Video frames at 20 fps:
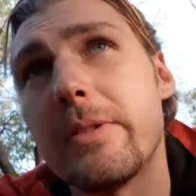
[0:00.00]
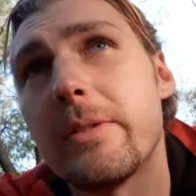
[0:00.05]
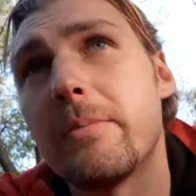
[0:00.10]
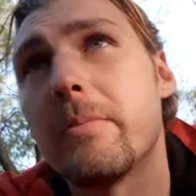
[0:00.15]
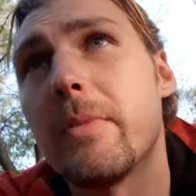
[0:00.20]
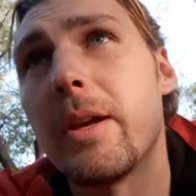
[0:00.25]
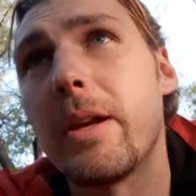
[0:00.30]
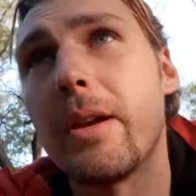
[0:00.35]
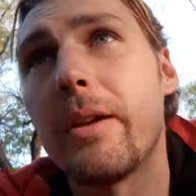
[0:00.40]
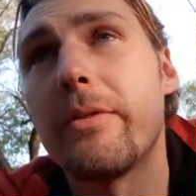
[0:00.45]
I'm
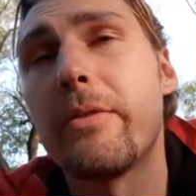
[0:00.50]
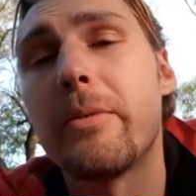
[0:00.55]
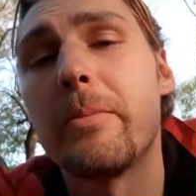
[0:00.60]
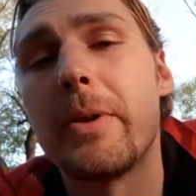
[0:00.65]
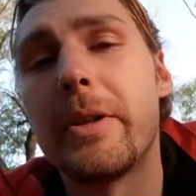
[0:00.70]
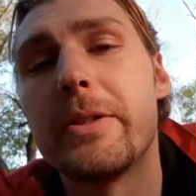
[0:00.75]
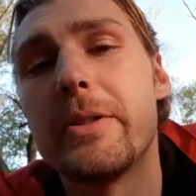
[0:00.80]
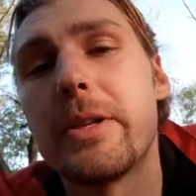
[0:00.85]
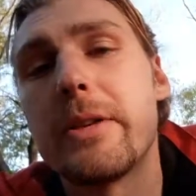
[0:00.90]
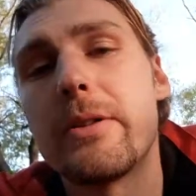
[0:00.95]
taking for
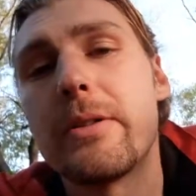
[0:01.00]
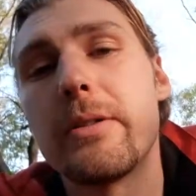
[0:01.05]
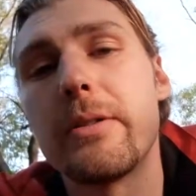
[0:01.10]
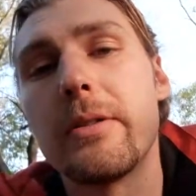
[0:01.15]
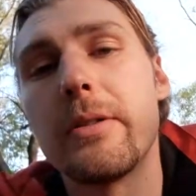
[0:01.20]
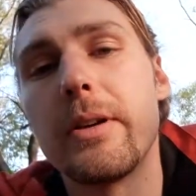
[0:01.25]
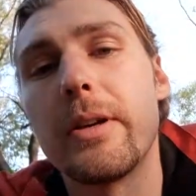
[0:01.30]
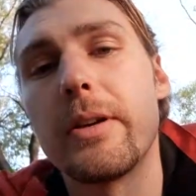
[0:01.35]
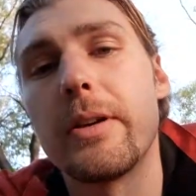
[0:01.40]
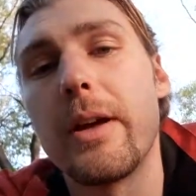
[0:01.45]
my
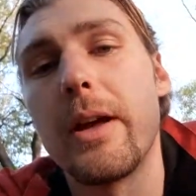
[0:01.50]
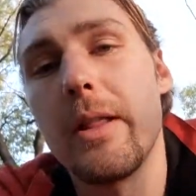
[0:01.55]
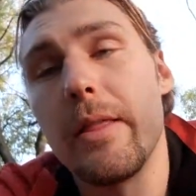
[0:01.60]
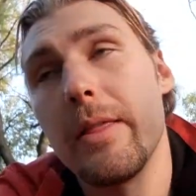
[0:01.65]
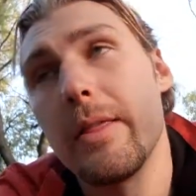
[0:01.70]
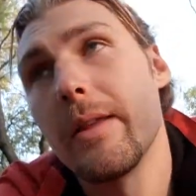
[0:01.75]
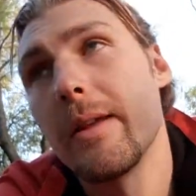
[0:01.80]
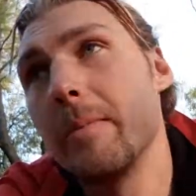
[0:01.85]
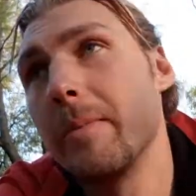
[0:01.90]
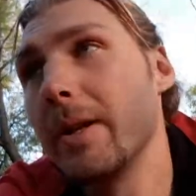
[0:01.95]
general uh,
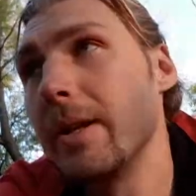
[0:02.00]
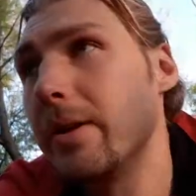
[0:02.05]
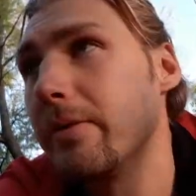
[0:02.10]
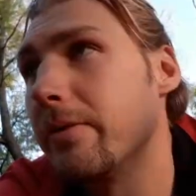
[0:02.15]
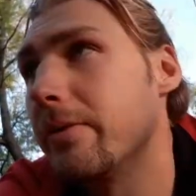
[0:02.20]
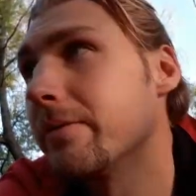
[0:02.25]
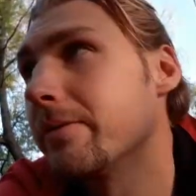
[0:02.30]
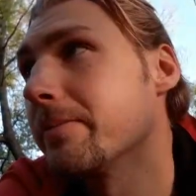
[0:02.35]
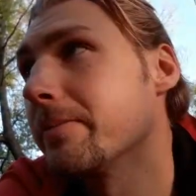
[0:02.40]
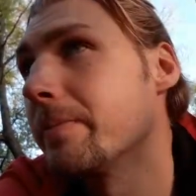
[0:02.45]
health. I believe
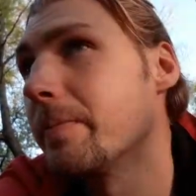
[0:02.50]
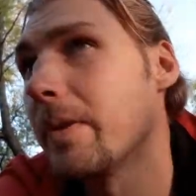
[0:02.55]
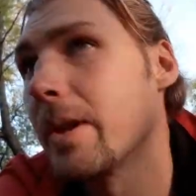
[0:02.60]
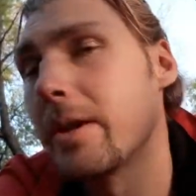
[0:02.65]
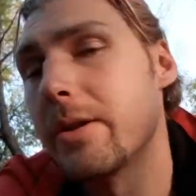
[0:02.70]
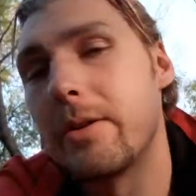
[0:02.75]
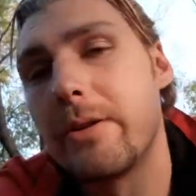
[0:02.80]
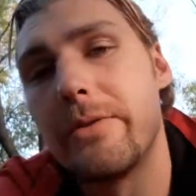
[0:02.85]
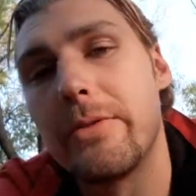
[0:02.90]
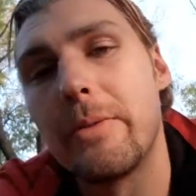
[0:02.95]

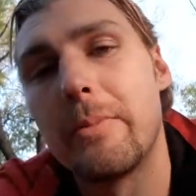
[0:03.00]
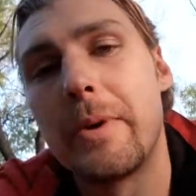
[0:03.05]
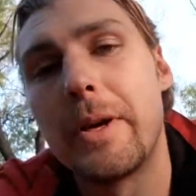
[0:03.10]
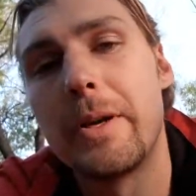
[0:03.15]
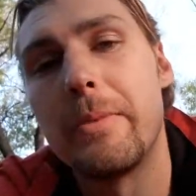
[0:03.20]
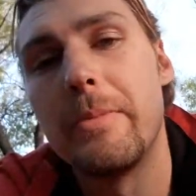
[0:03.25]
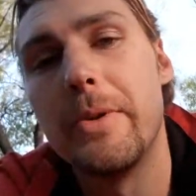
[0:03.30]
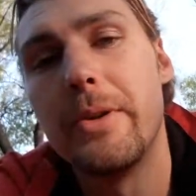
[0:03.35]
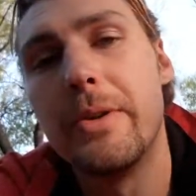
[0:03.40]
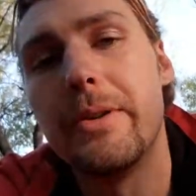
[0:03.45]
they're good for my
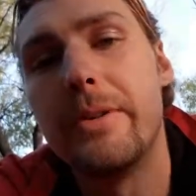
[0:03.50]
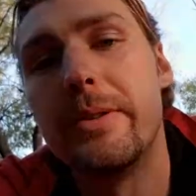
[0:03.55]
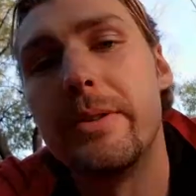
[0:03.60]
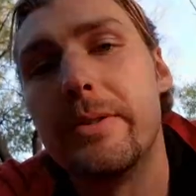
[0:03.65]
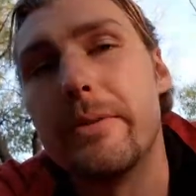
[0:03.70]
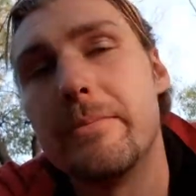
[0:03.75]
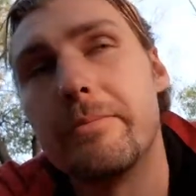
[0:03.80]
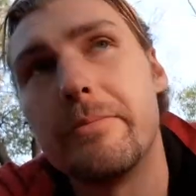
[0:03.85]
immunity.